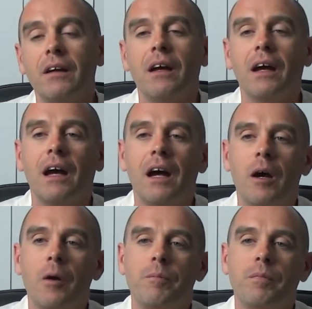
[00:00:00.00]

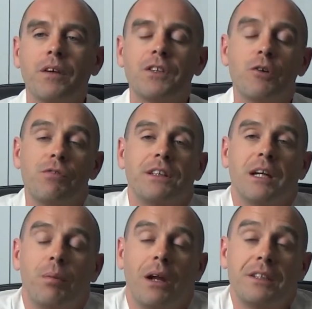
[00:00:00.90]
So for
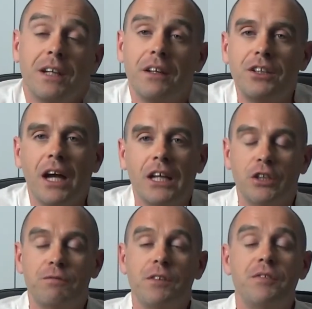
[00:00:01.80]
example, let's say they charge
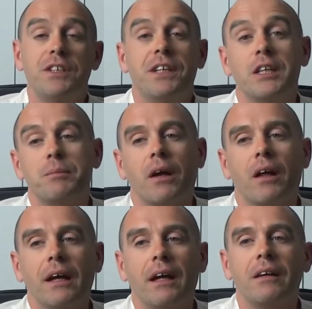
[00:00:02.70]
you 50 cents per
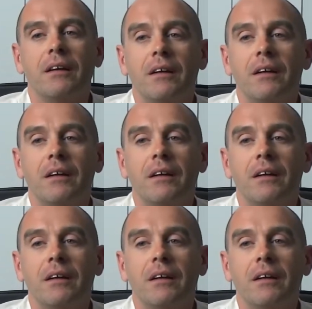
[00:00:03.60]
click,